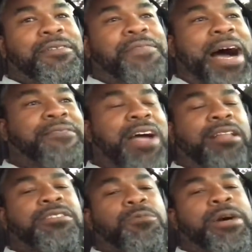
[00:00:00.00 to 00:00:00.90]

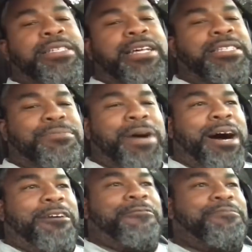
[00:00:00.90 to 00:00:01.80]
$5.01 a
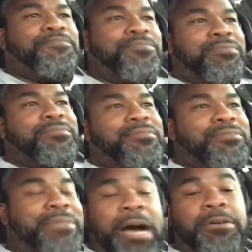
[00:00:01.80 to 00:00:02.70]

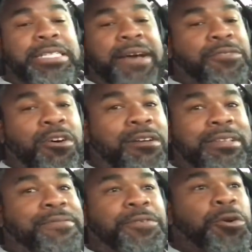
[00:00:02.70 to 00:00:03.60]
mile. That was after all
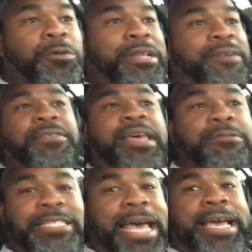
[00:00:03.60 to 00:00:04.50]
the fuel and
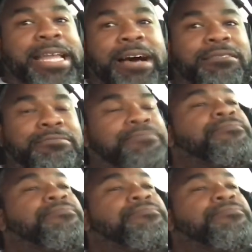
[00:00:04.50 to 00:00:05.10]
everything was taken out.